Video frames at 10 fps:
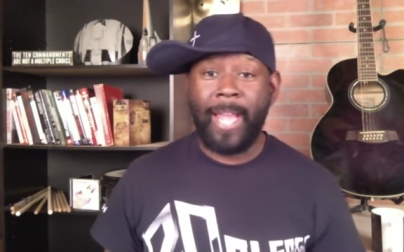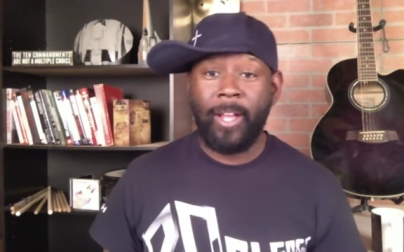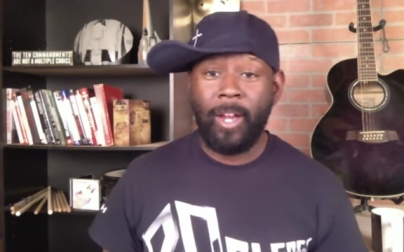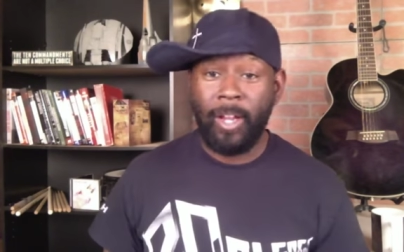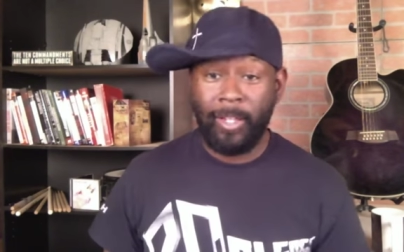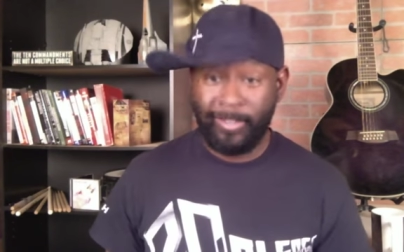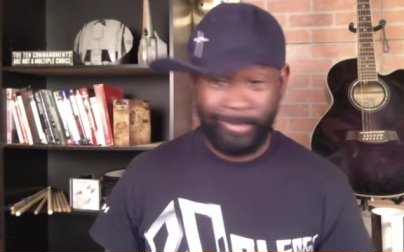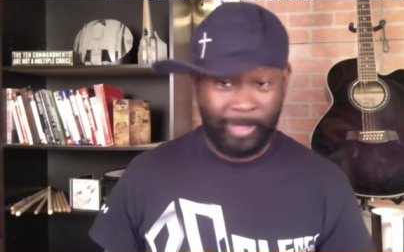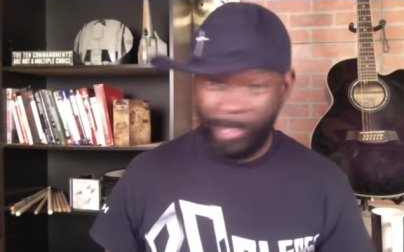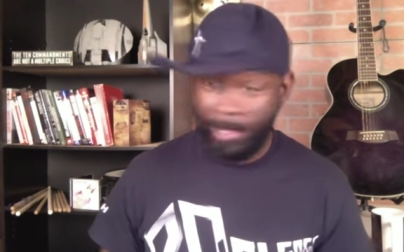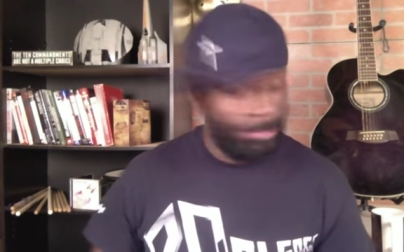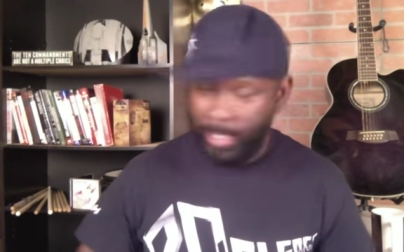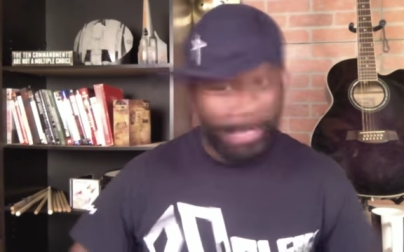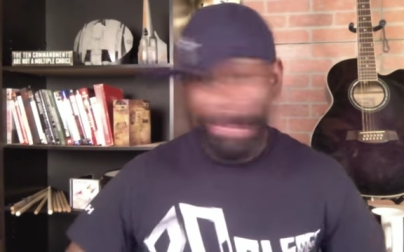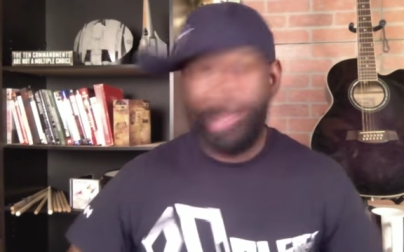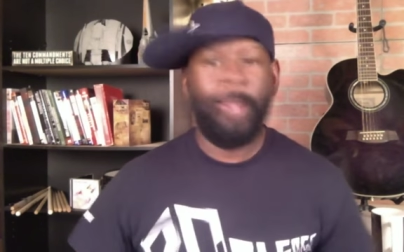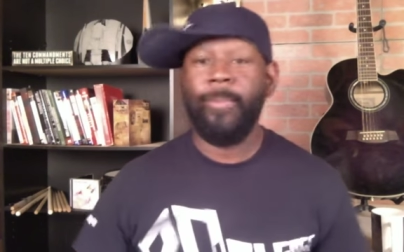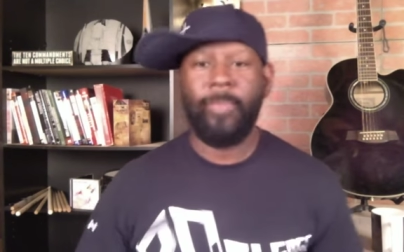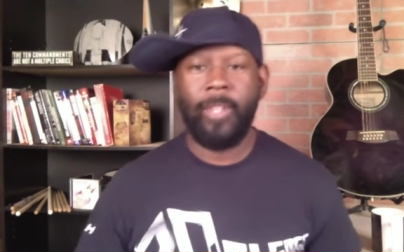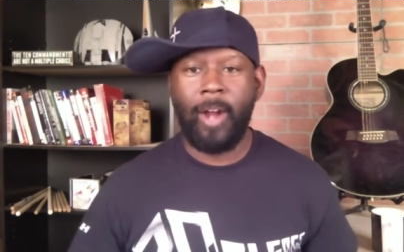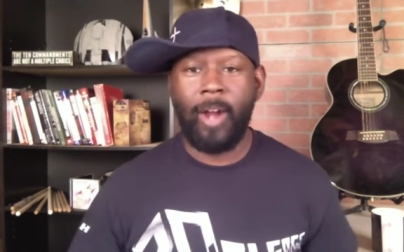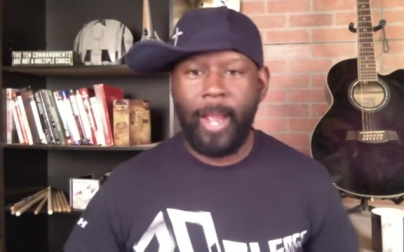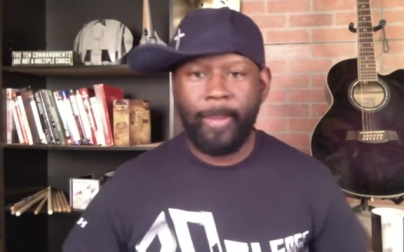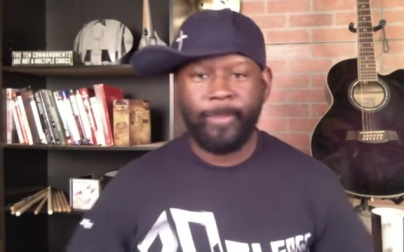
All right.